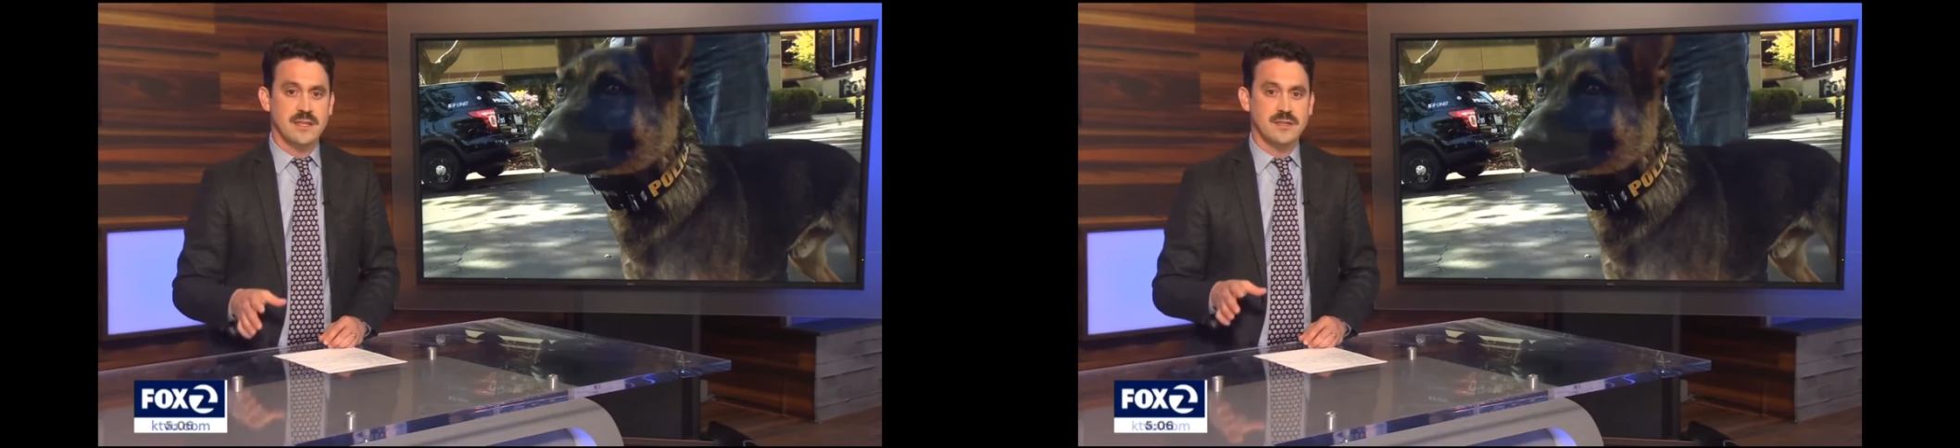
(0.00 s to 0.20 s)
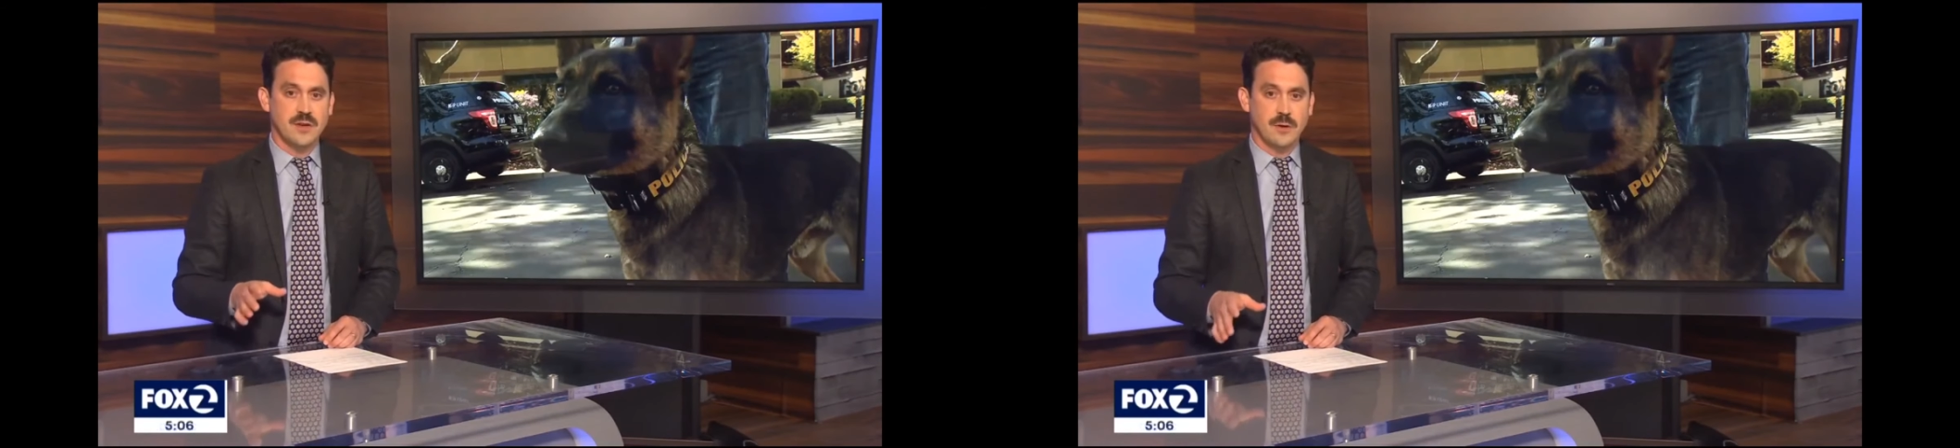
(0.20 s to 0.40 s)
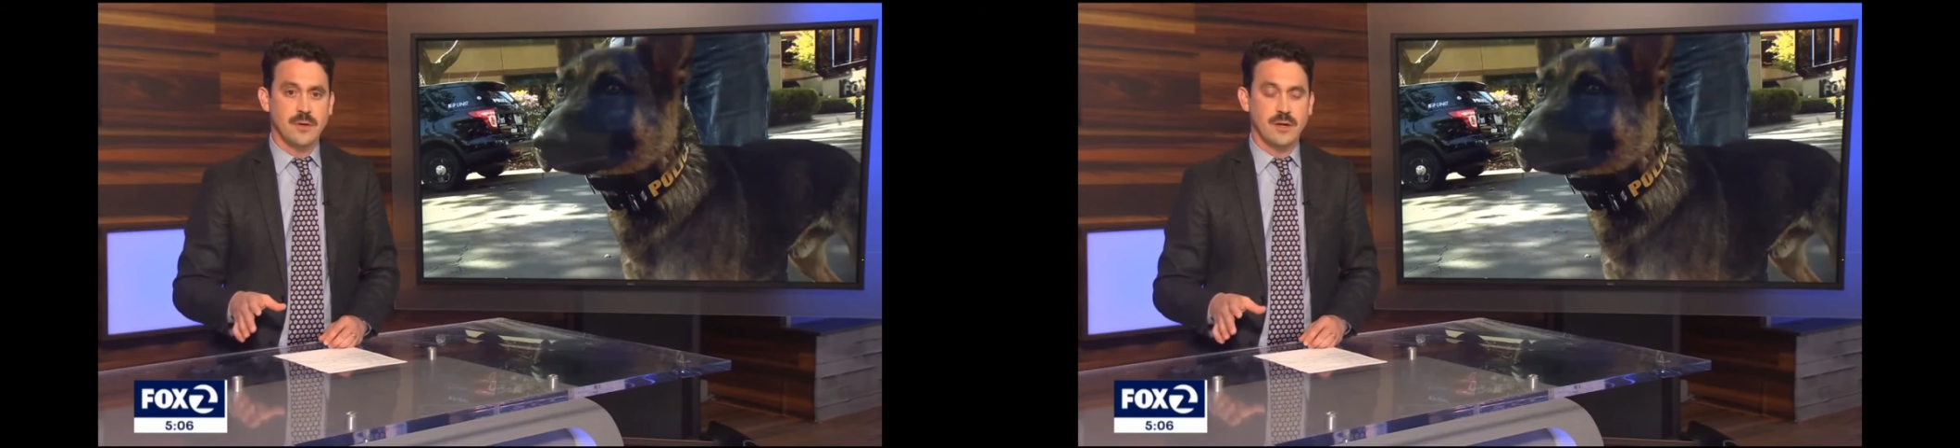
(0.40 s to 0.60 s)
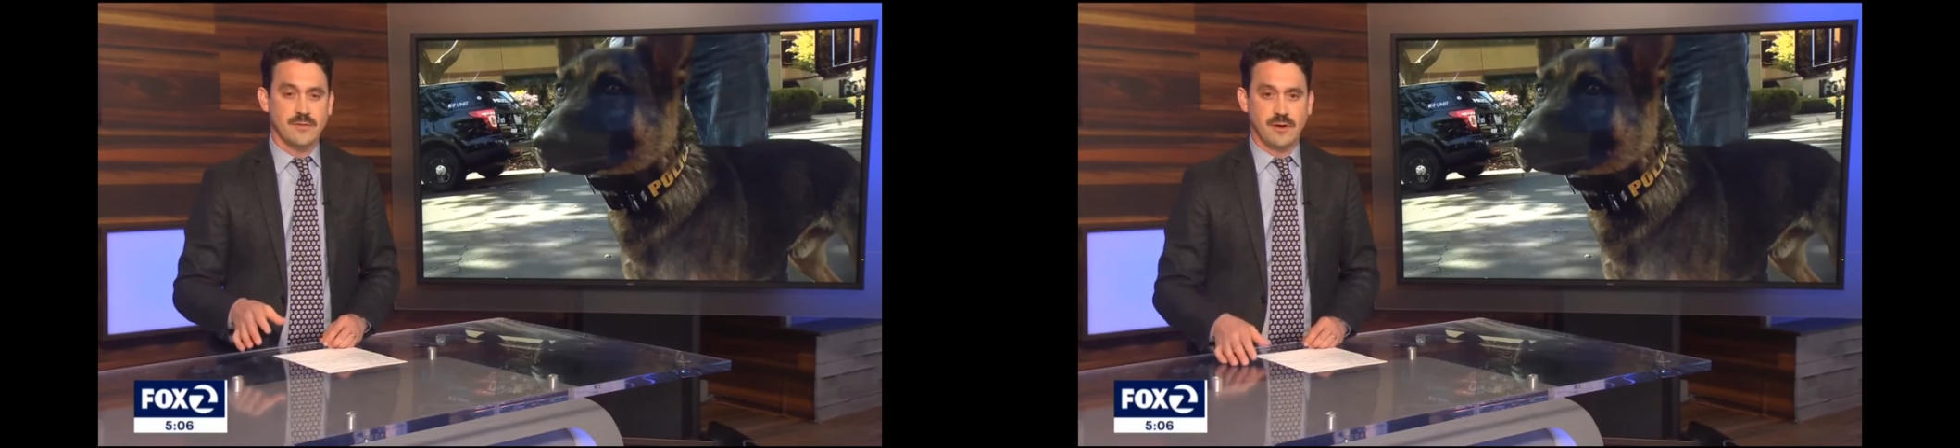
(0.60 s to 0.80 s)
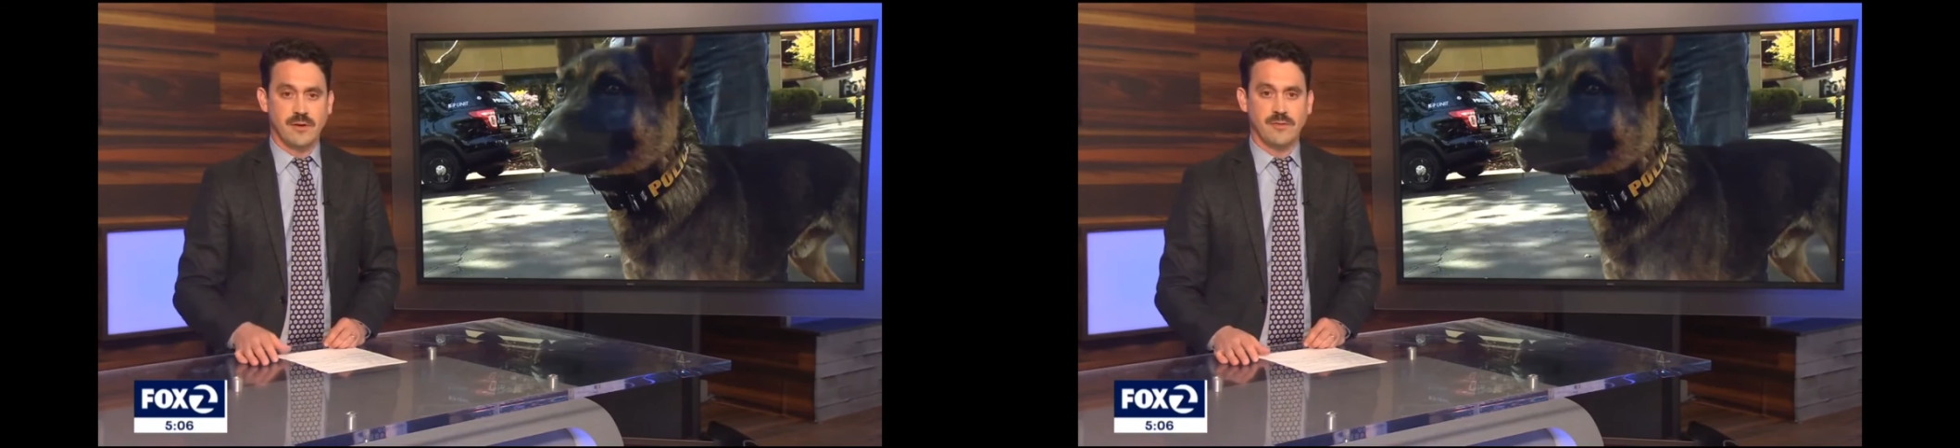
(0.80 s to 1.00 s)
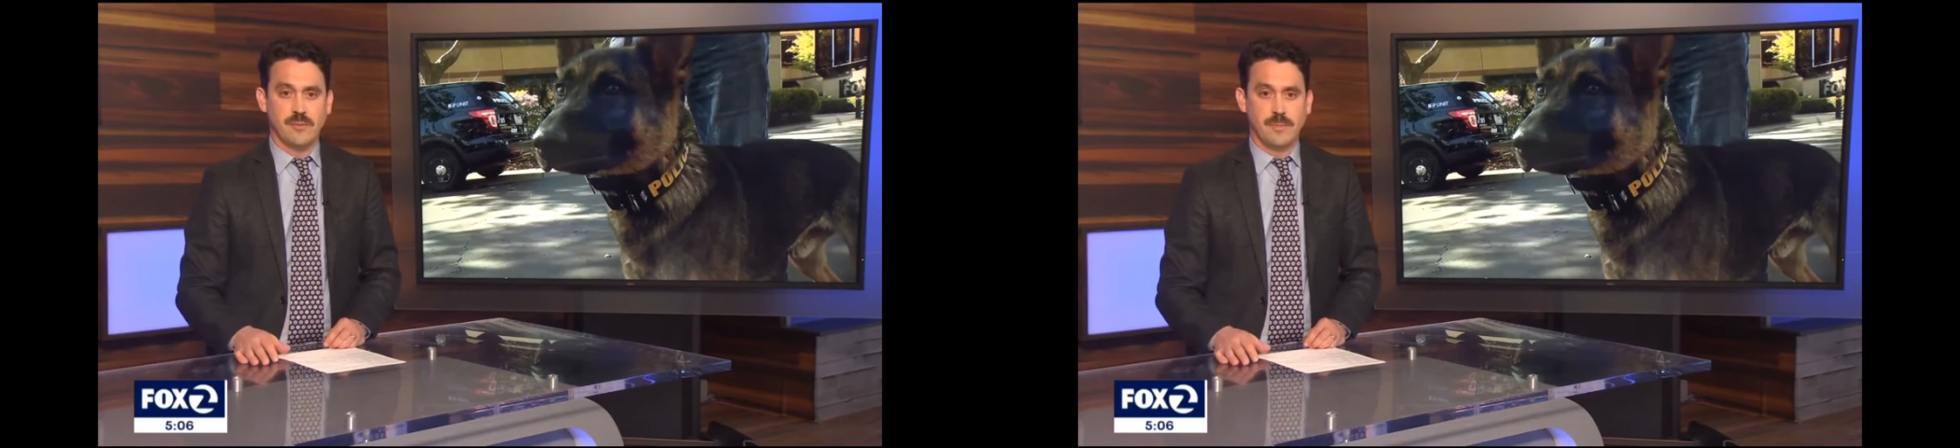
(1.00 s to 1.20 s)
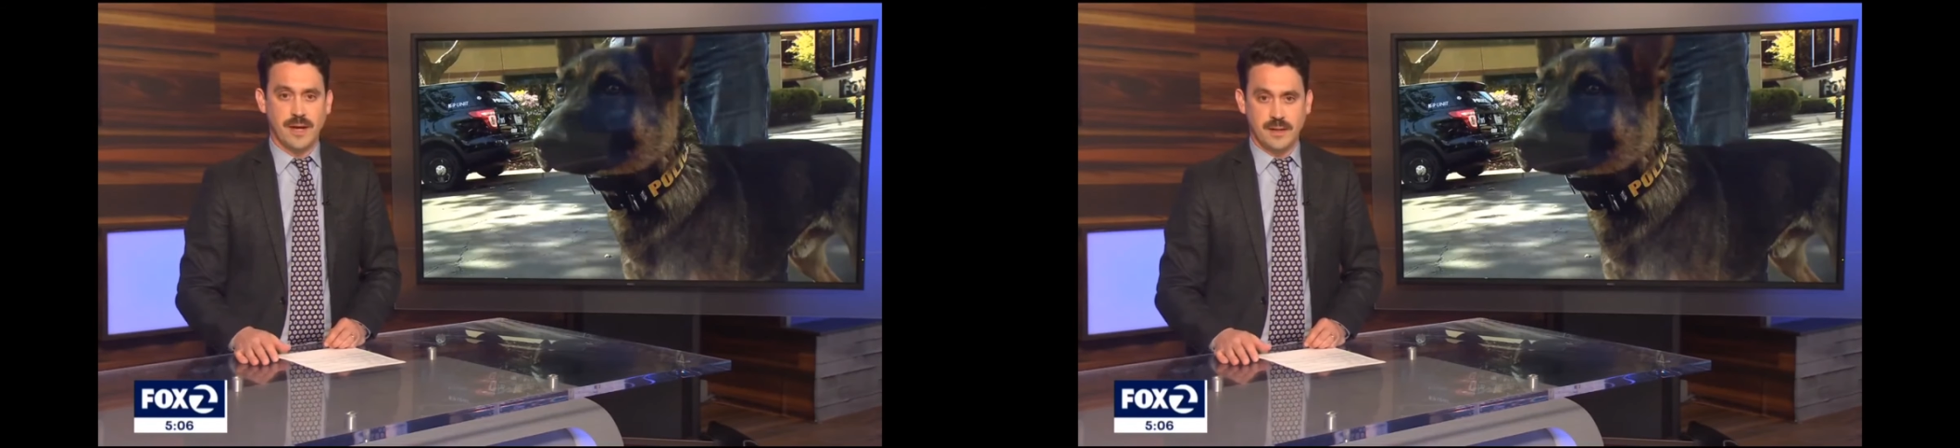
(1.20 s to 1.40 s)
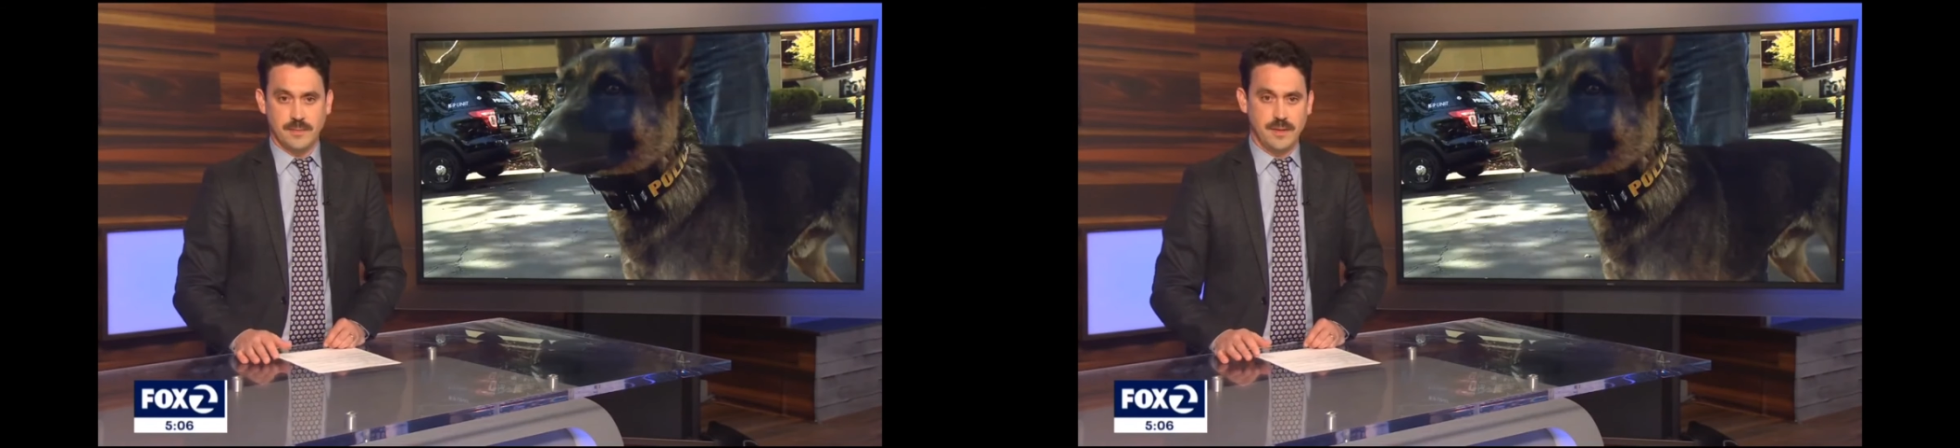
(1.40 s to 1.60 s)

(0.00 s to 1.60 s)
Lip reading: that don't involve biting